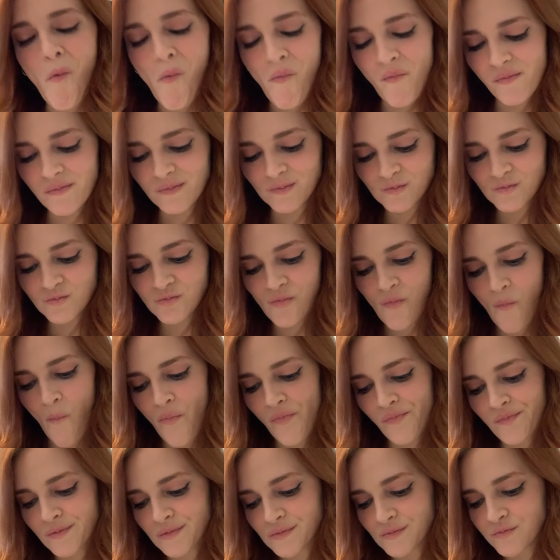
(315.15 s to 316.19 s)

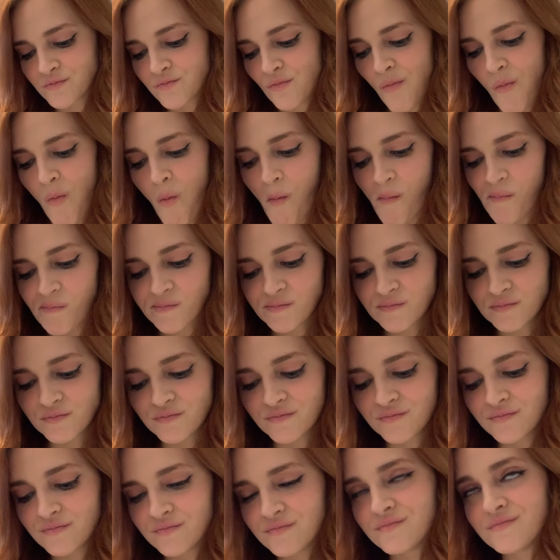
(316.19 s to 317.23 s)

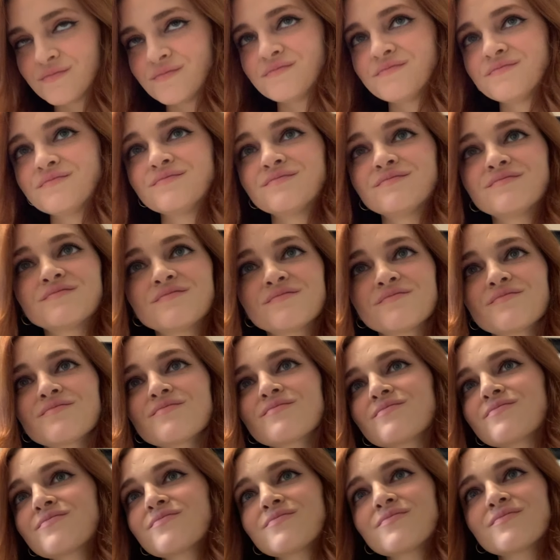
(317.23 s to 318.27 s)

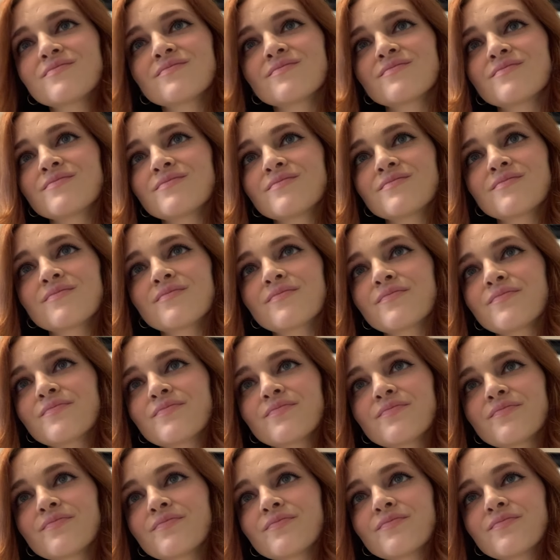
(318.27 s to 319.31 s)

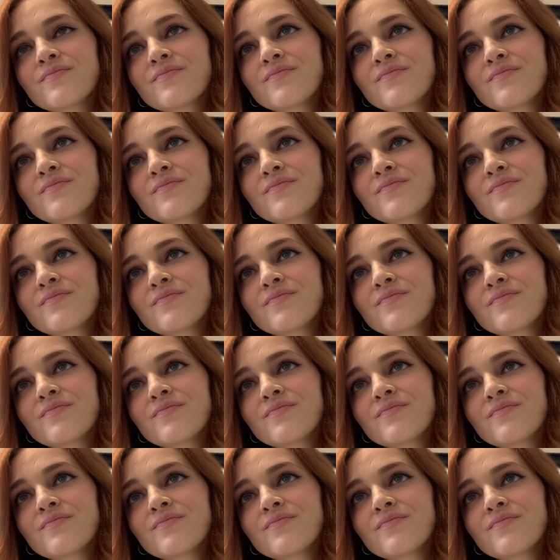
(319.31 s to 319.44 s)
Nothing is said.